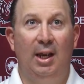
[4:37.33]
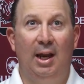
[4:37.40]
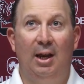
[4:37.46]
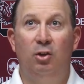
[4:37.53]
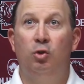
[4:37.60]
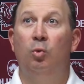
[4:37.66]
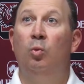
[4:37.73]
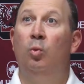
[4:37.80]

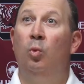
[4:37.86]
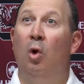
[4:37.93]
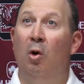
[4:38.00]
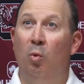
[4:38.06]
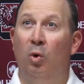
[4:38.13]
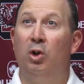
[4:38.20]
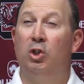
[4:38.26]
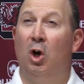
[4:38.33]
guys,
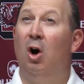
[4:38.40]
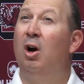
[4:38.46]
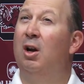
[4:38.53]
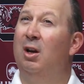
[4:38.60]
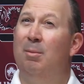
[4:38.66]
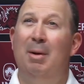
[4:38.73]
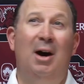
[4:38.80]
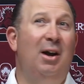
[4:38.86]
what we're
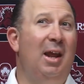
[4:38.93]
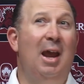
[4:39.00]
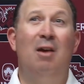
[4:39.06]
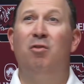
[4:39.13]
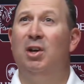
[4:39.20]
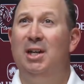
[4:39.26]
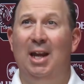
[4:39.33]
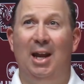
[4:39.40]
talking about
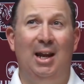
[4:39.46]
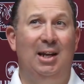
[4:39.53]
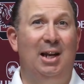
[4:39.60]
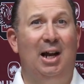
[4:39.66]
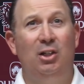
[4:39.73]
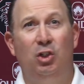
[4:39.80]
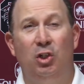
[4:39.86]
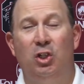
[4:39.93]
every day,
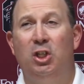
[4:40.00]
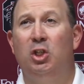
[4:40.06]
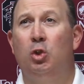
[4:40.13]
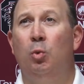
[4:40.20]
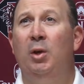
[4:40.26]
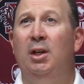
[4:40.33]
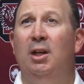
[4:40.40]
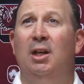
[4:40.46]
not just this
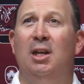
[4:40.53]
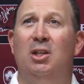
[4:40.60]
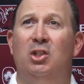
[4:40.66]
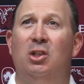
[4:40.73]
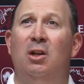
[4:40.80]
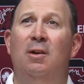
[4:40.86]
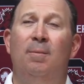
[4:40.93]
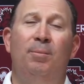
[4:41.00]
week
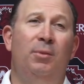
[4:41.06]
against